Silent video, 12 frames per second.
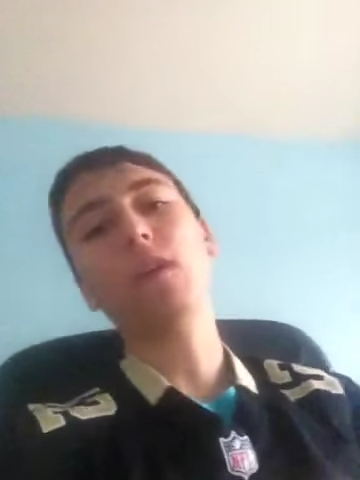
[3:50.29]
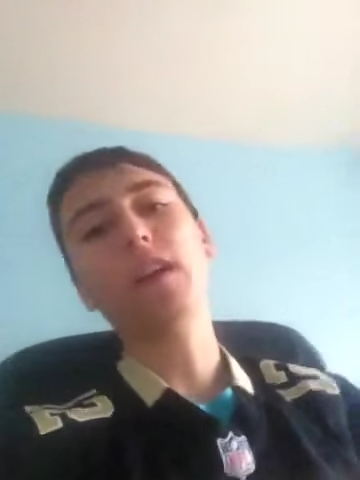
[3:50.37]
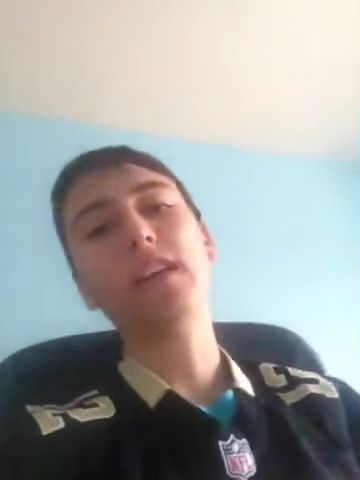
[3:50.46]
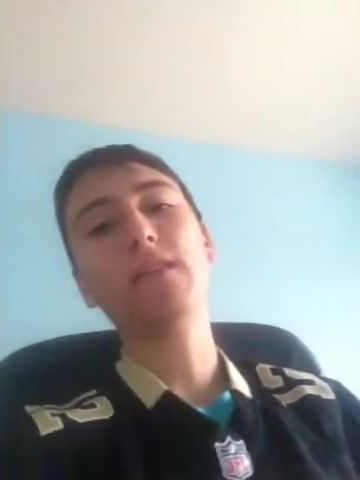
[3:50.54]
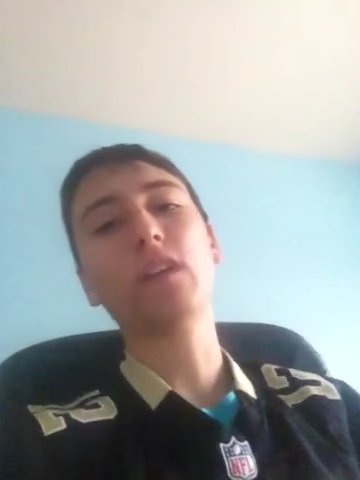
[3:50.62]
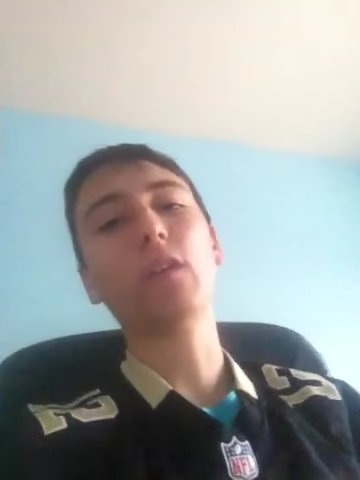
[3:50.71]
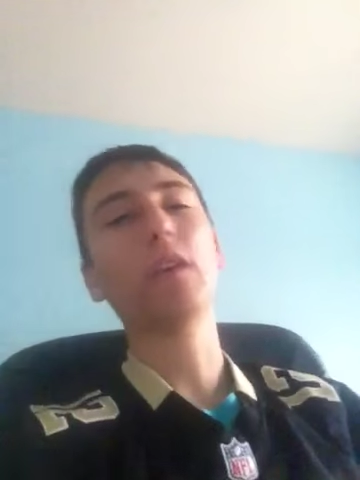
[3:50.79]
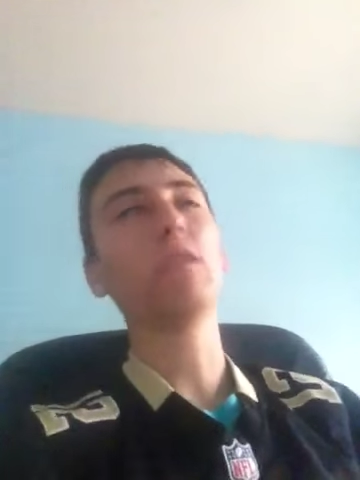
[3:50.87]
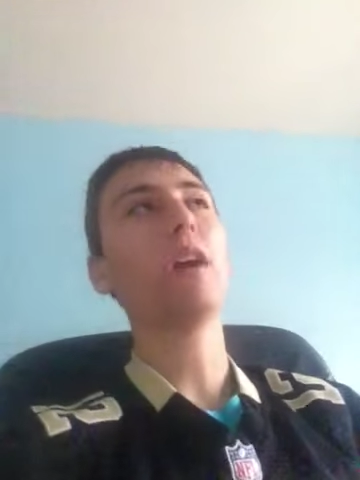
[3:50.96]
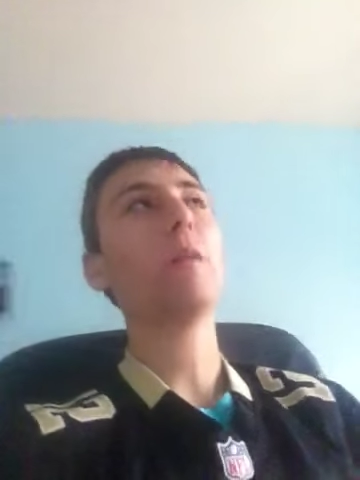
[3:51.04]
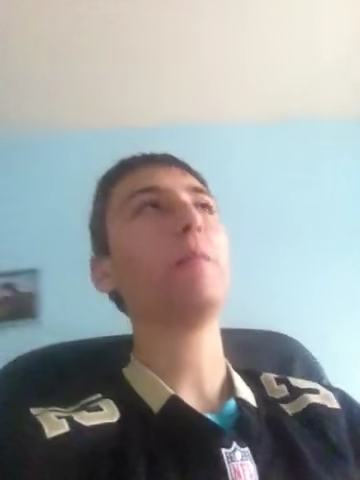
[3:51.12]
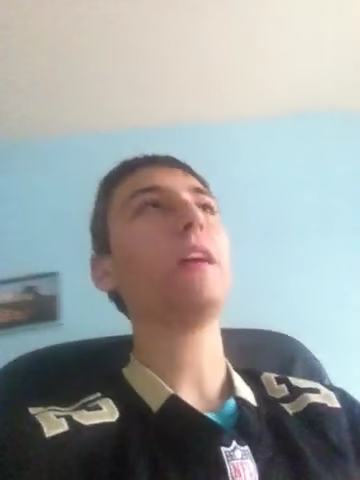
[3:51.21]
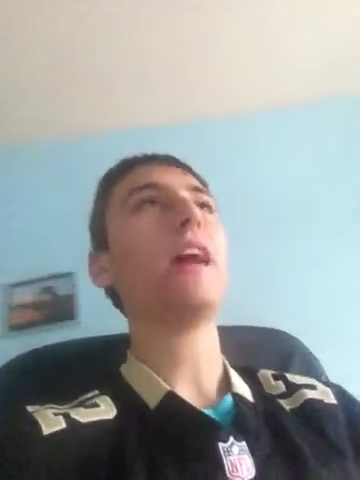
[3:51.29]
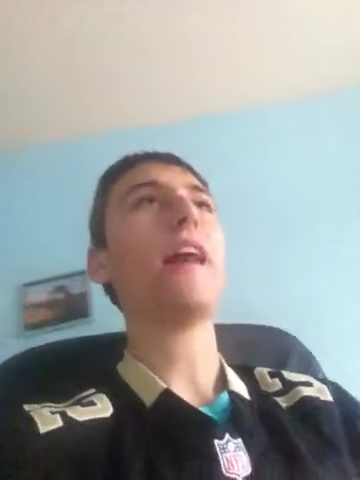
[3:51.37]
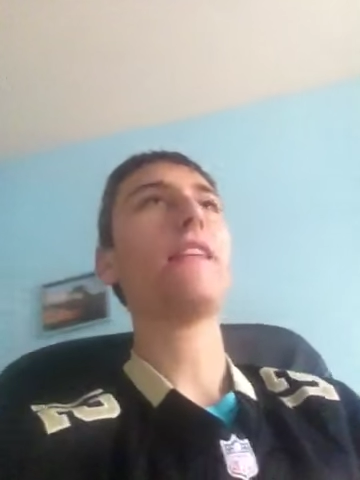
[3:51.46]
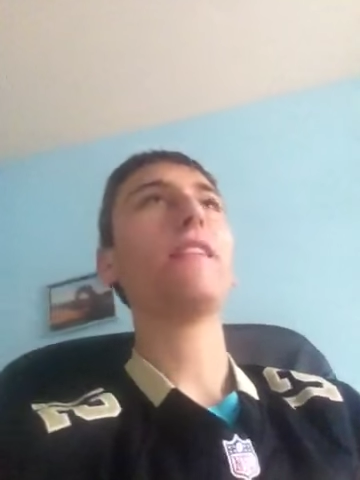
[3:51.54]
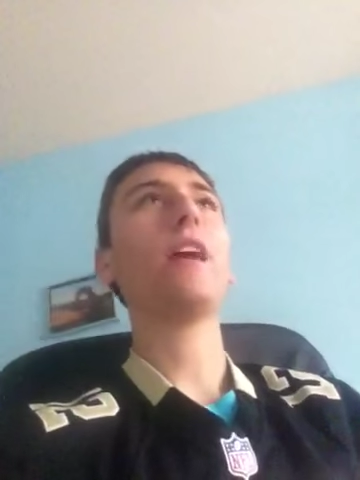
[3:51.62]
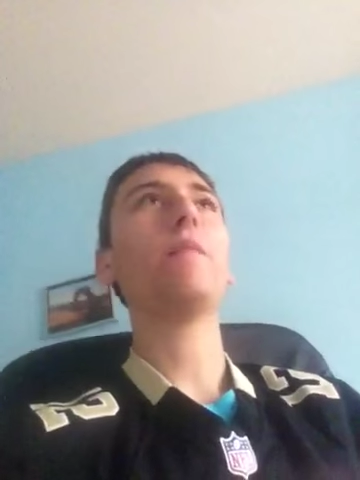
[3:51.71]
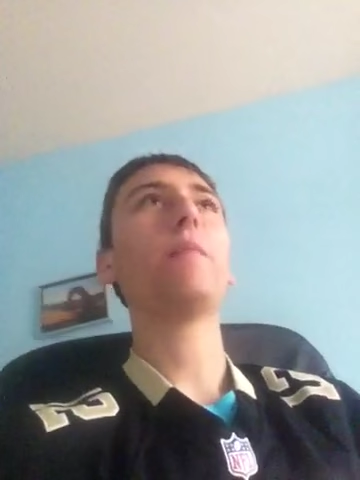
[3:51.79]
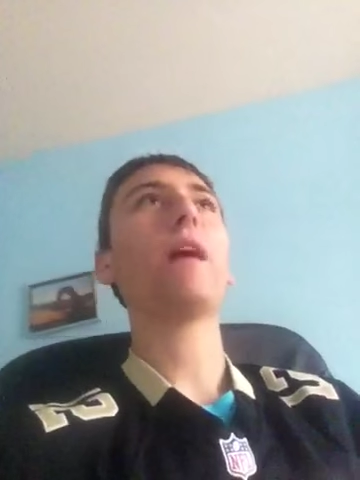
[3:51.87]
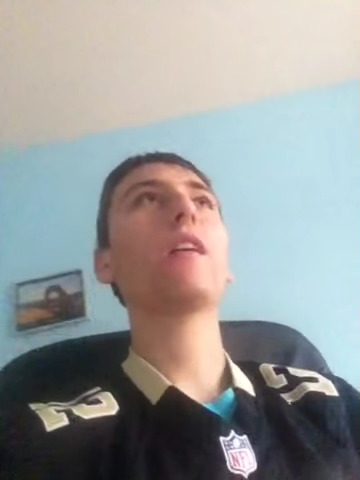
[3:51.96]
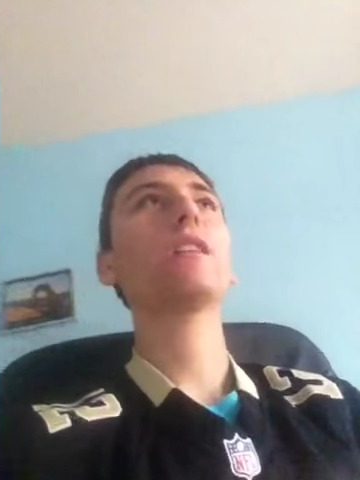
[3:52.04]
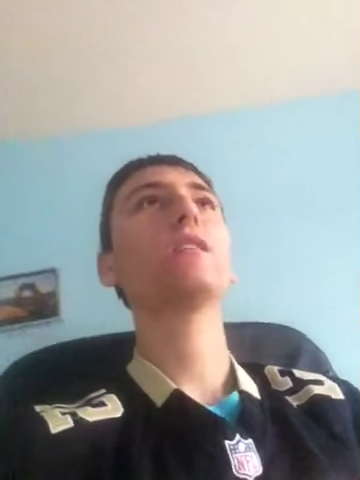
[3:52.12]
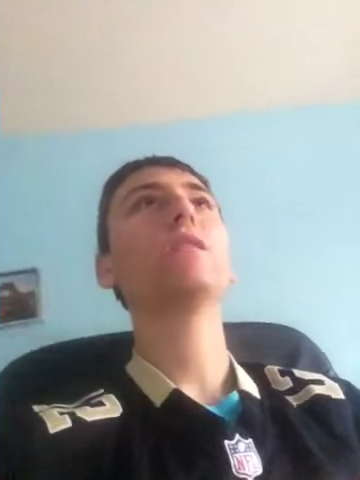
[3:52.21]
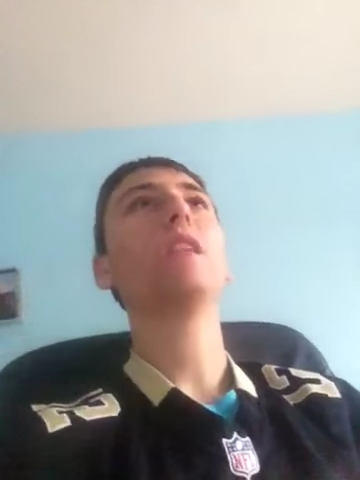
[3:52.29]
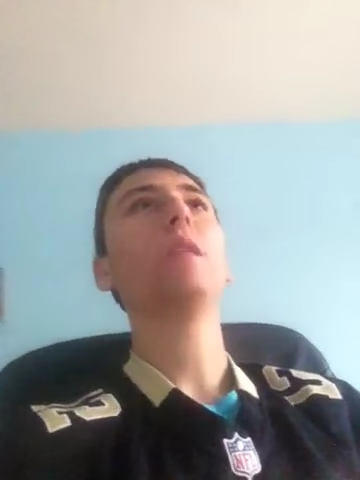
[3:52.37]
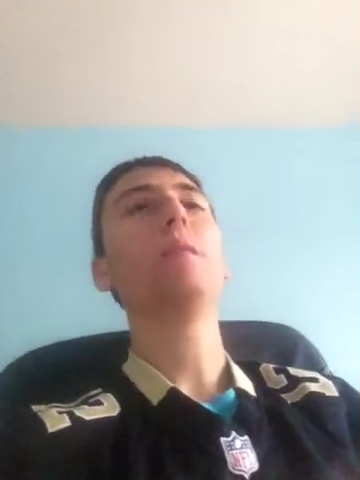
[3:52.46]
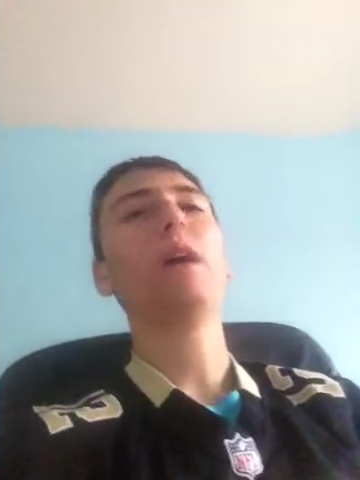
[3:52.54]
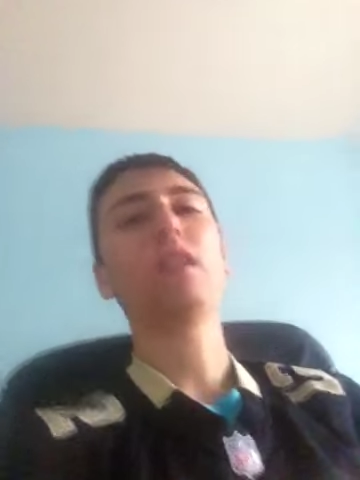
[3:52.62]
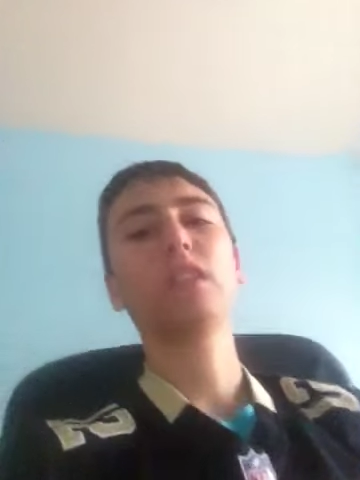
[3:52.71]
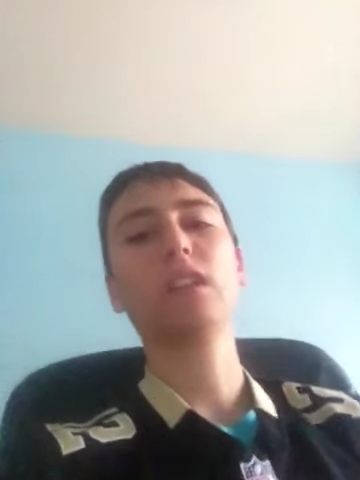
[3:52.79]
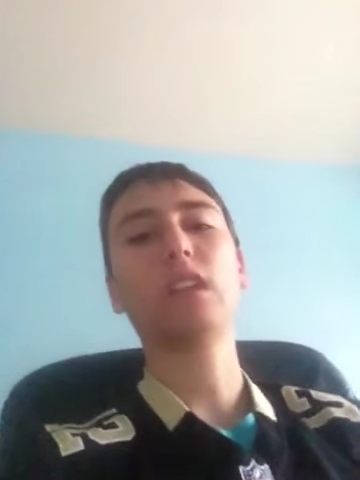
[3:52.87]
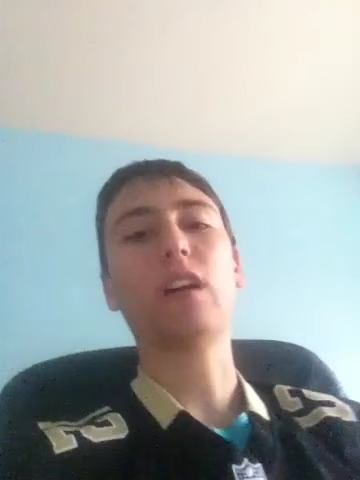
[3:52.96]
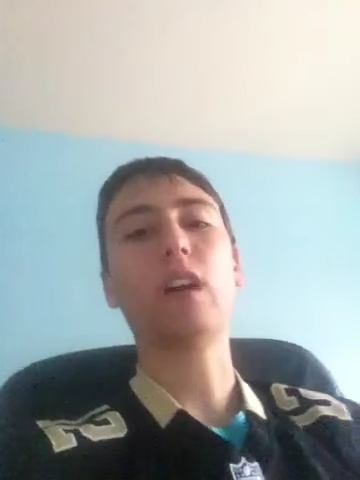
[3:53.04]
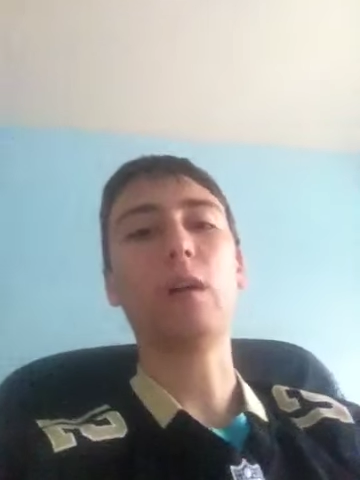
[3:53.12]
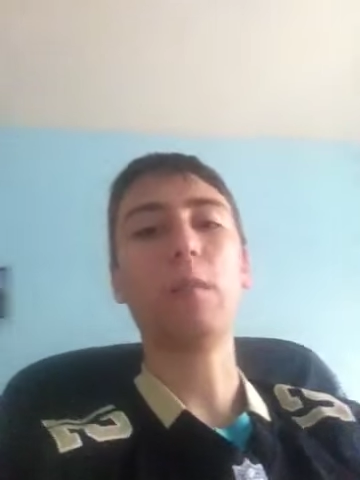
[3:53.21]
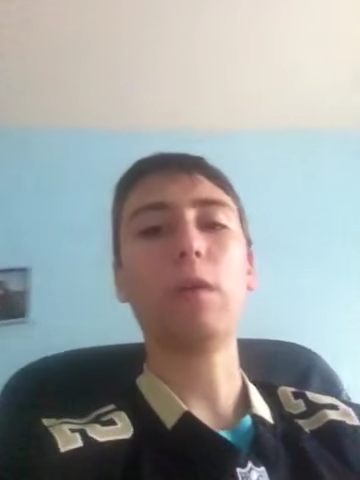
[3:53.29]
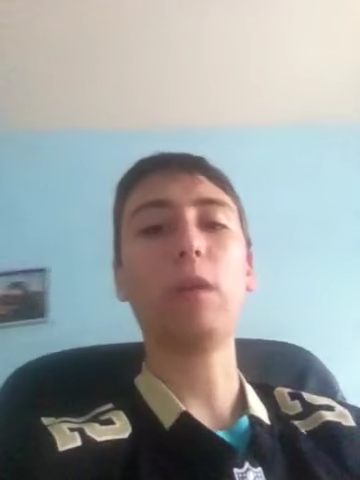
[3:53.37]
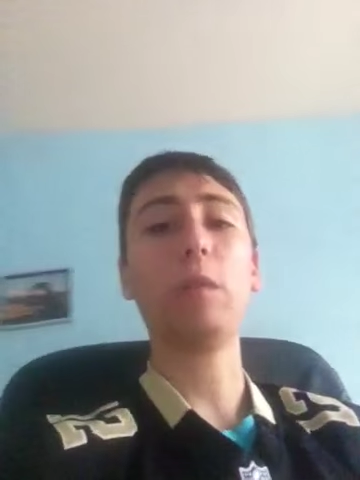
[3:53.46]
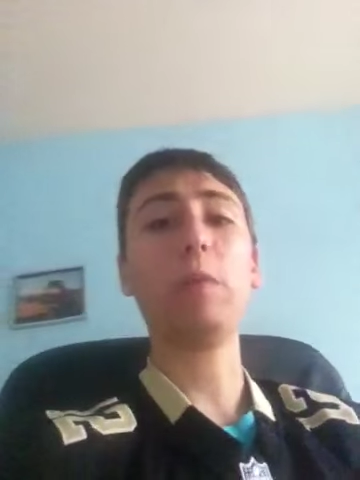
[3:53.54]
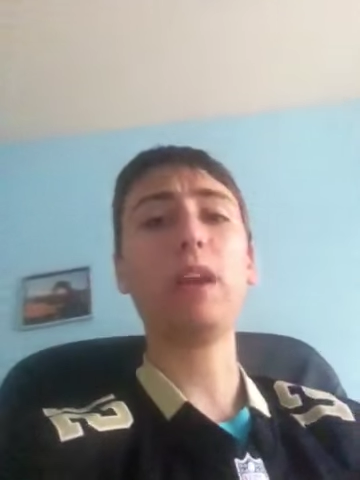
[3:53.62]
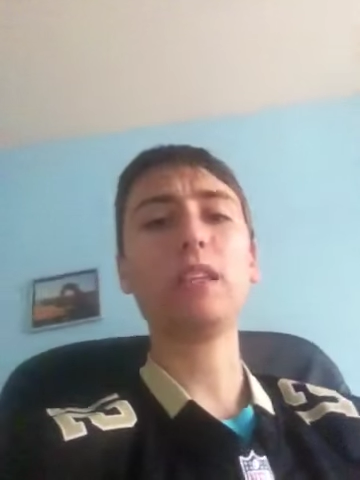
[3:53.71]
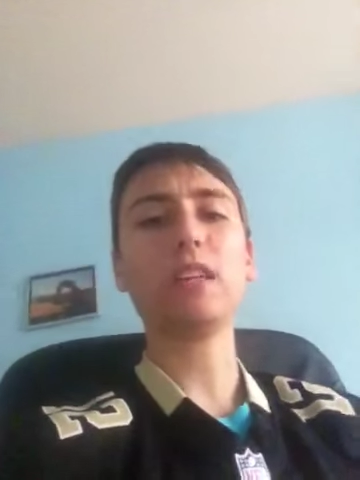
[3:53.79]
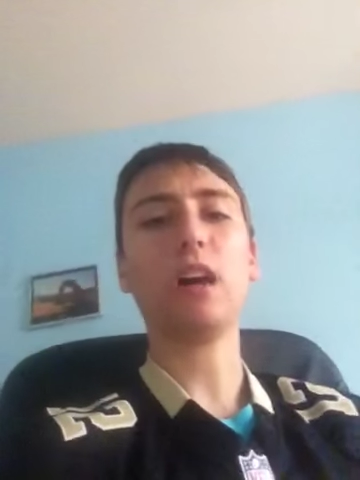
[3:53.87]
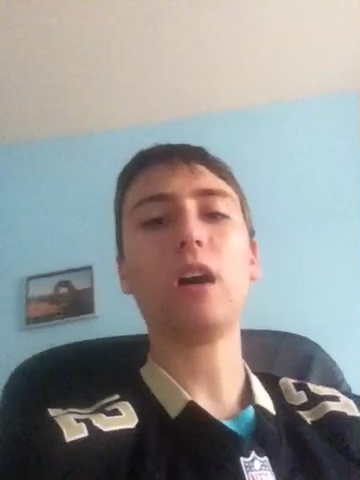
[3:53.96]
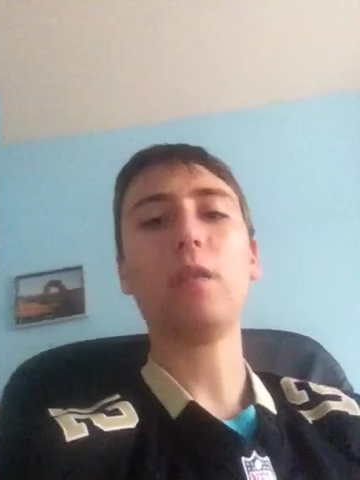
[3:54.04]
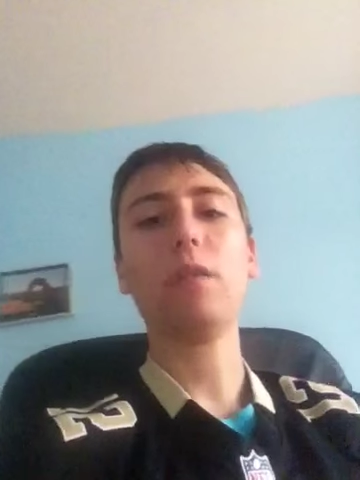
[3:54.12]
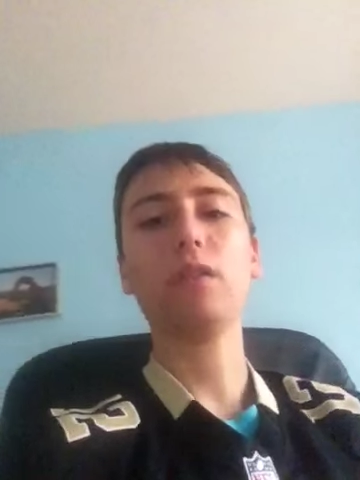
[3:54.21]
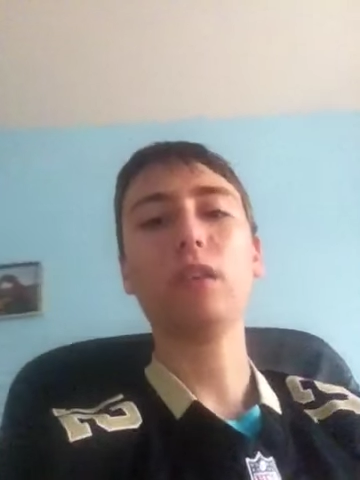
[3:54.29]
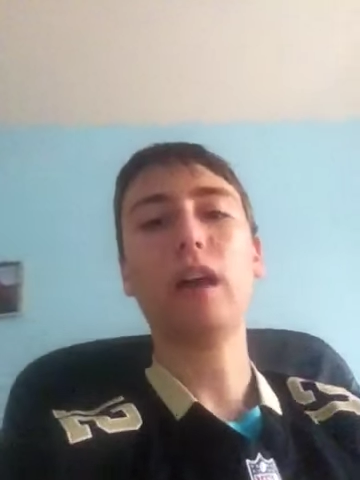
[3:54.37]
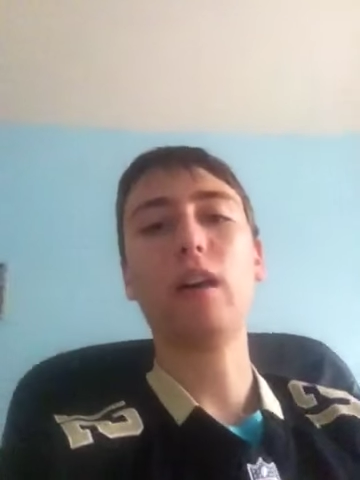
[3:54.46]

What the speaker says: are one teams I really want to beat after they embarrassed, well, they embarrassed us at our home, but when they beat us at home,